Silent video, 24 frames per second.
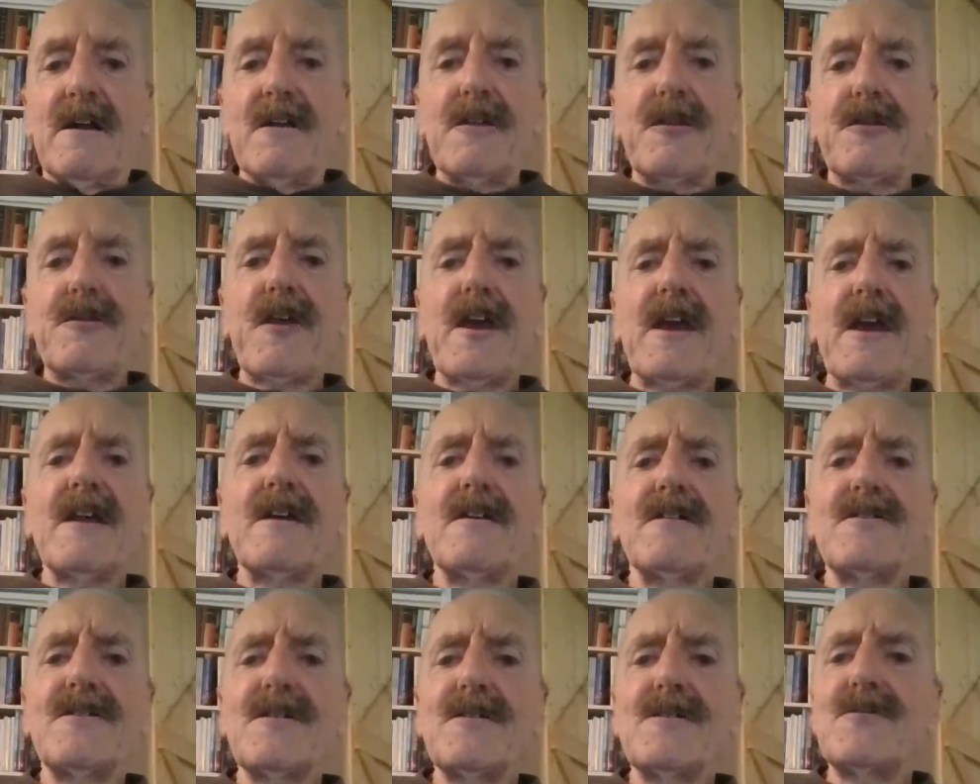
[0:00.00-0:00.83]

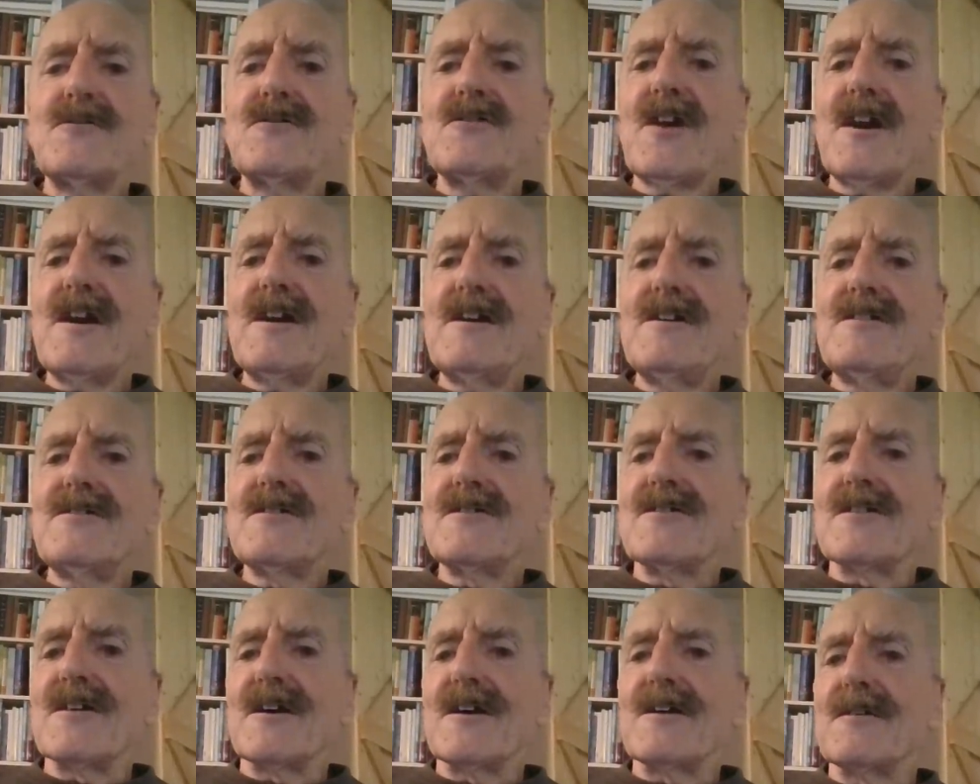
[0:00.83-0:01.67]
Things have
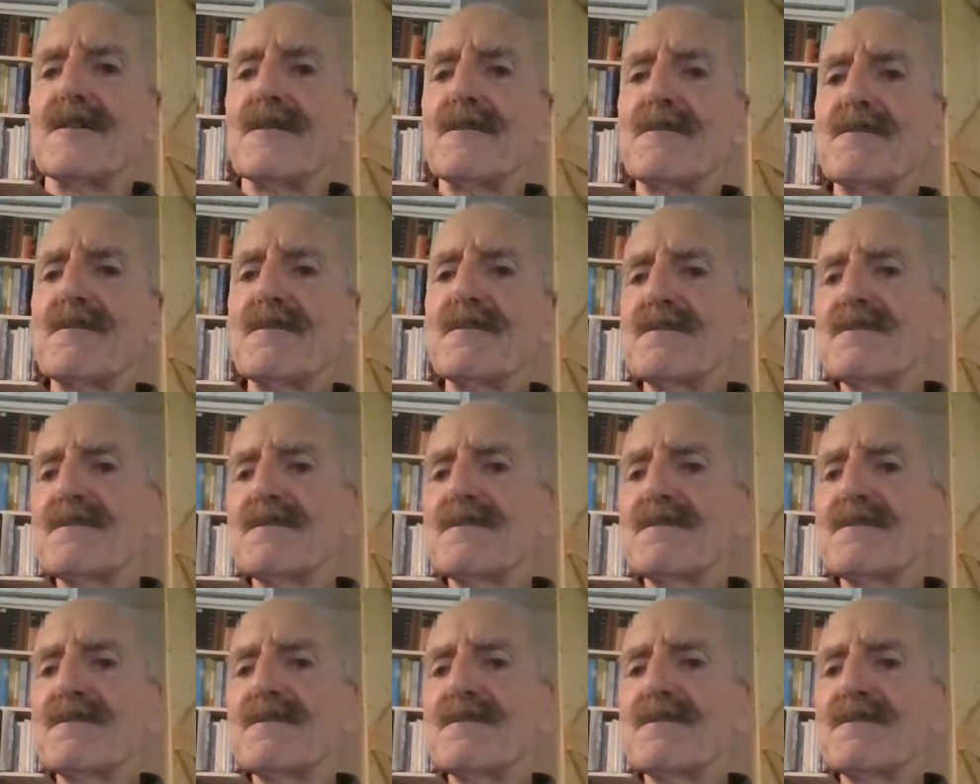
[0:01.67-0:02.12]
changed, though,